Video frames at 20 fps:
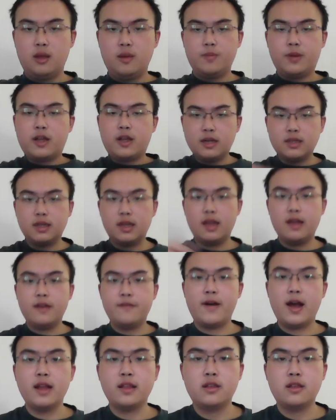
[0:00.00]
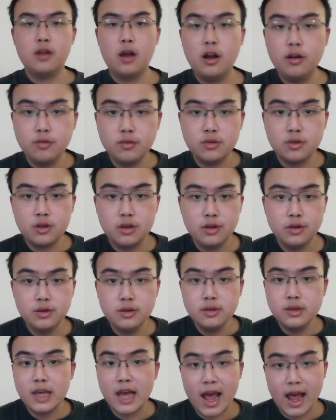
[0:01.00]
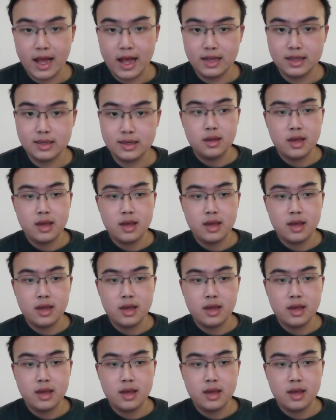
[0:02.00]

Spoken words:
Because if I don't do that,